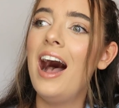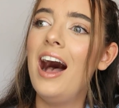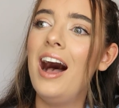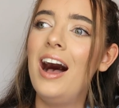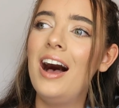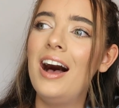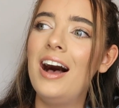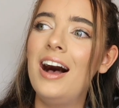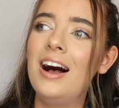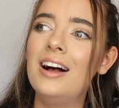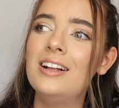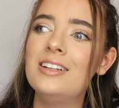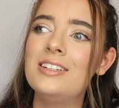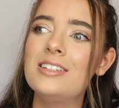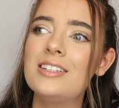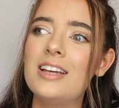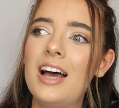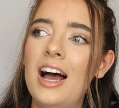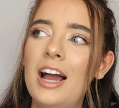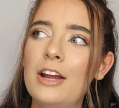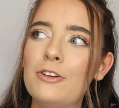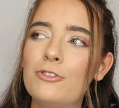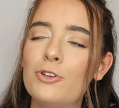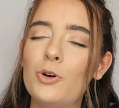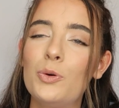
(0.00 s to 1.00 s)
and
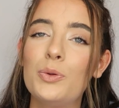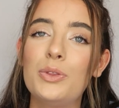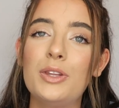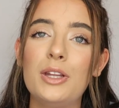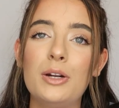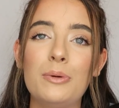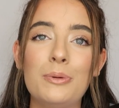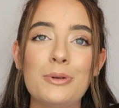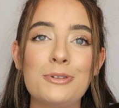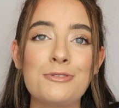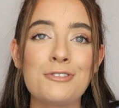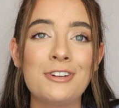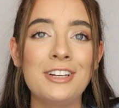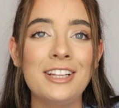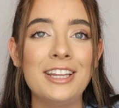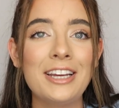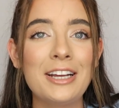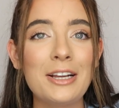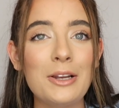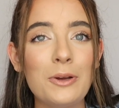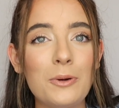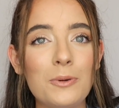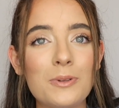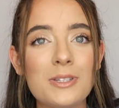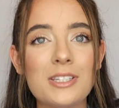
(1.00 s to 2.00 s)
I wrote that it was really
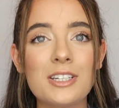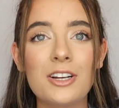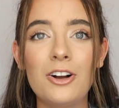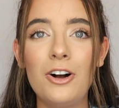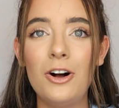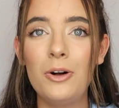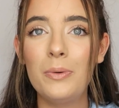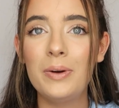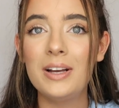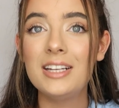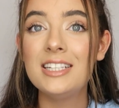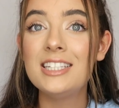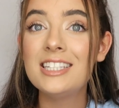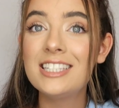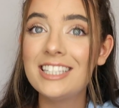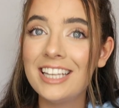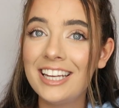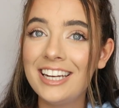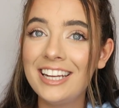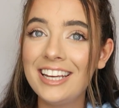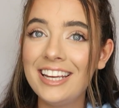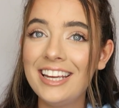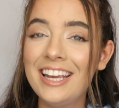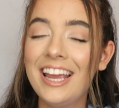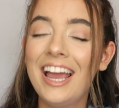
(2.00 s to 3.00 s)
close to Galway
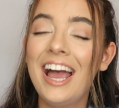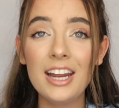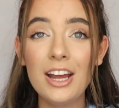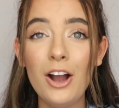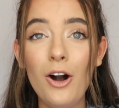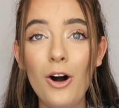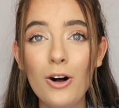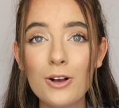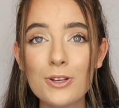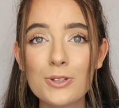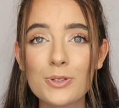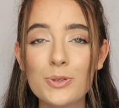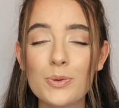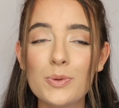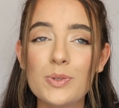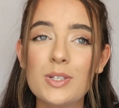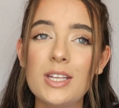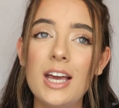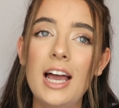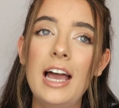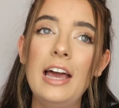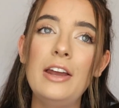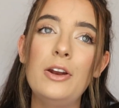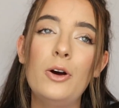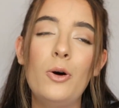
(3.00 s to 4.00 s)
City. And I also
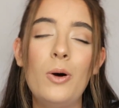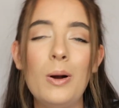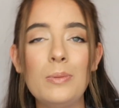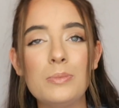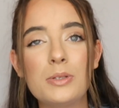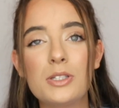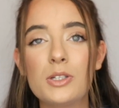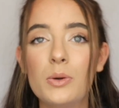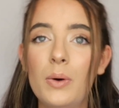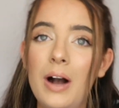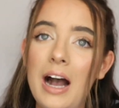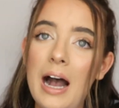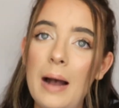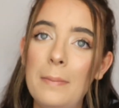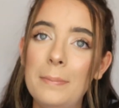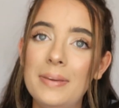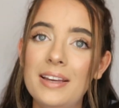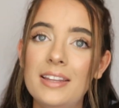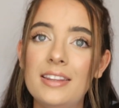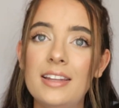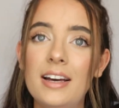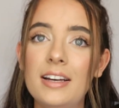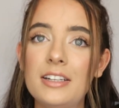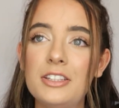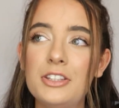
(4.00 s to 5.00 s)
said, oh, I'm so
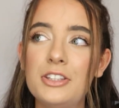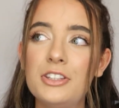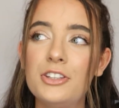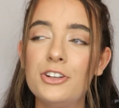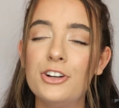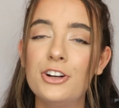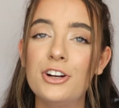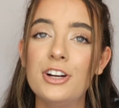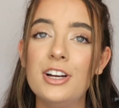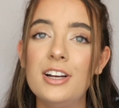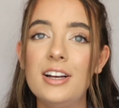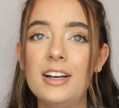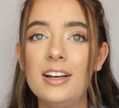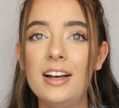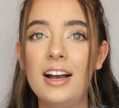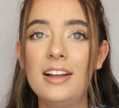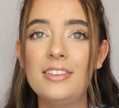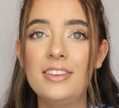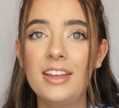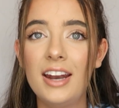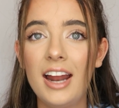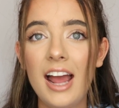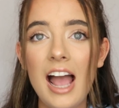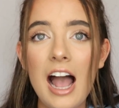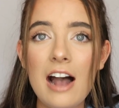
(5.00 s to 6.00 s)
happy that
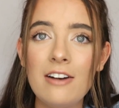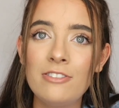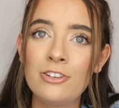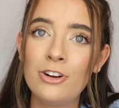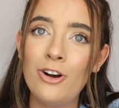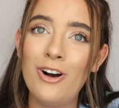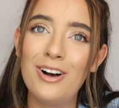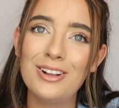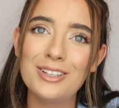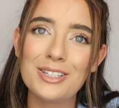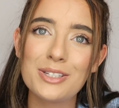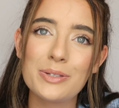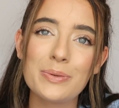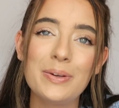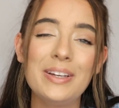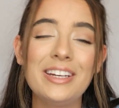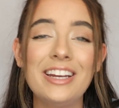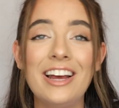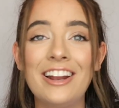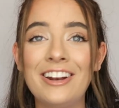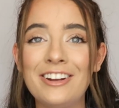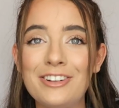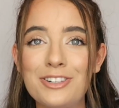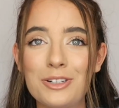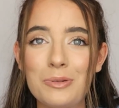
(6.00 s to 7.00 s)
I have an ensuite
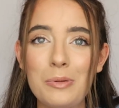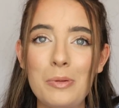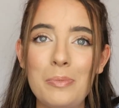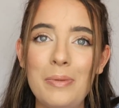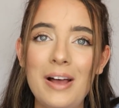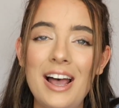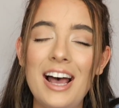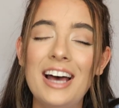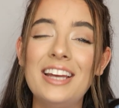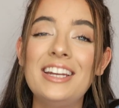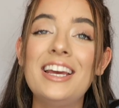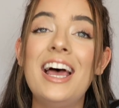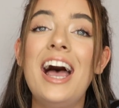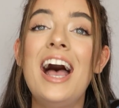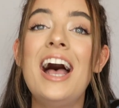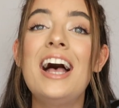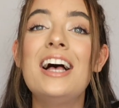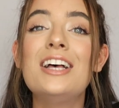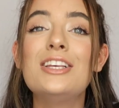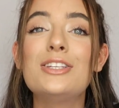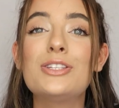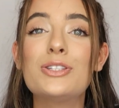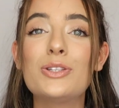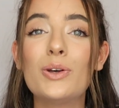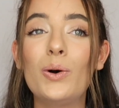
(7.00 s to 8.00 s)
and a double bed.
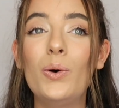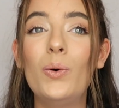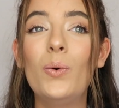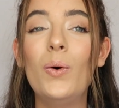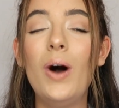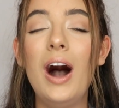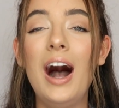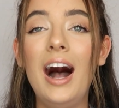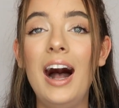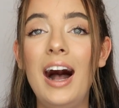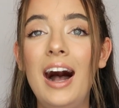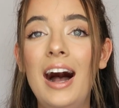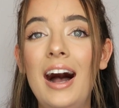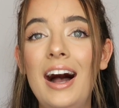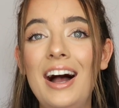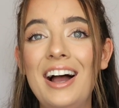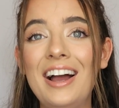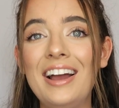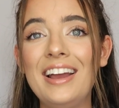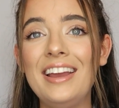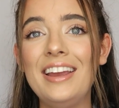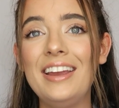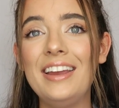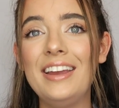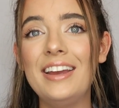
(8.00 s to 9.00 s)
So
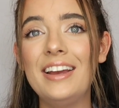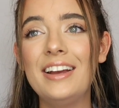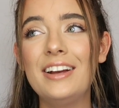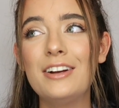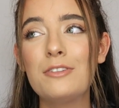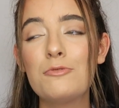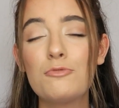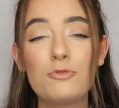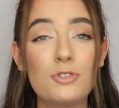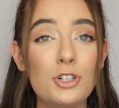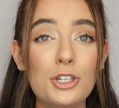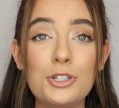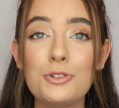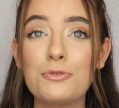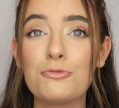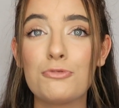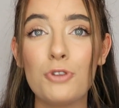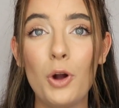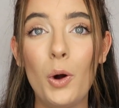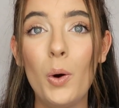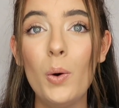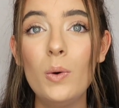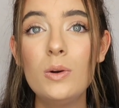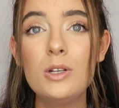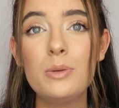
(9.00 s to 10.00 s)
I just
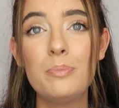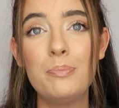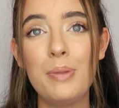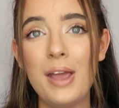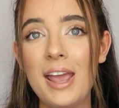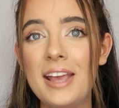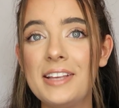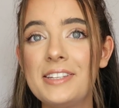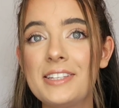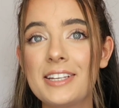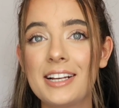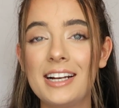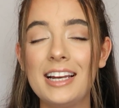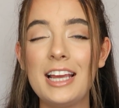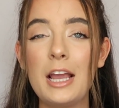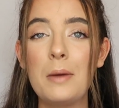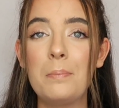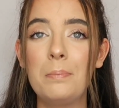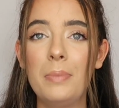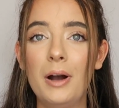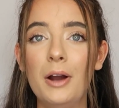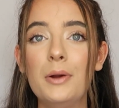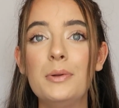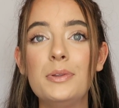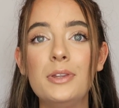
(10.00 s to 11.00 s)
wrote basically
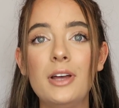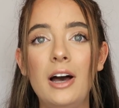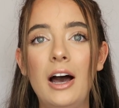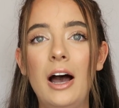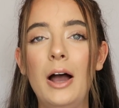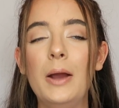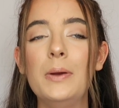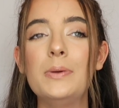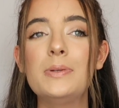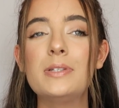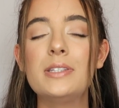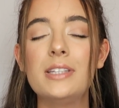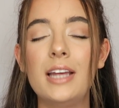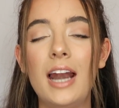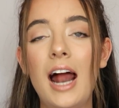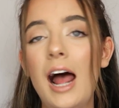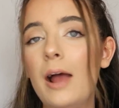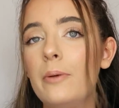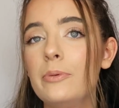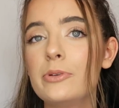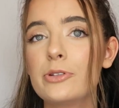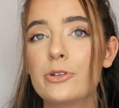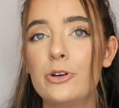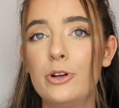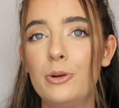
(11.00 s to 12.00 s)
about the house that
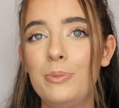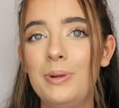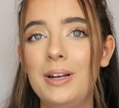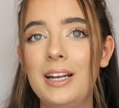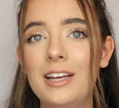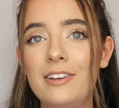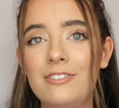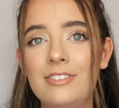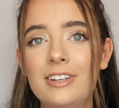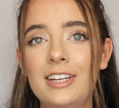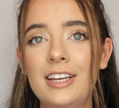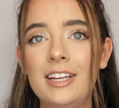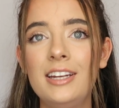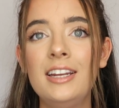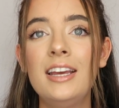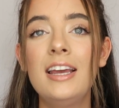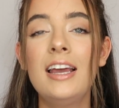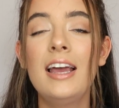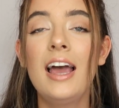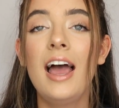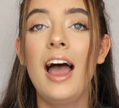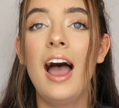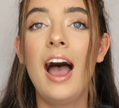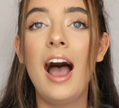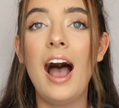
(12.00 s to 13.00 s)
I was going to be living in,
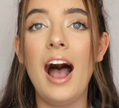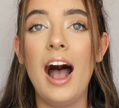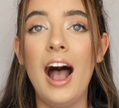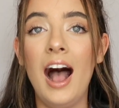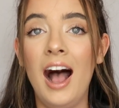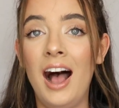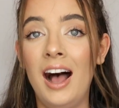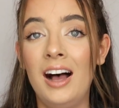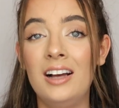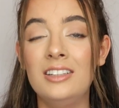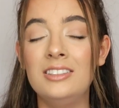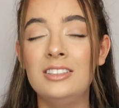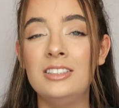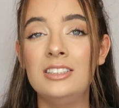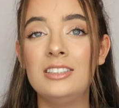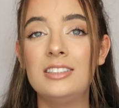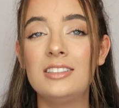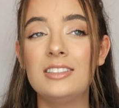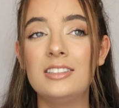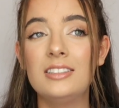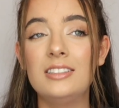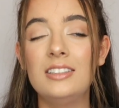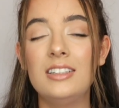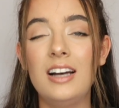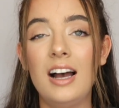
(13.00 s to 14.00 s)
and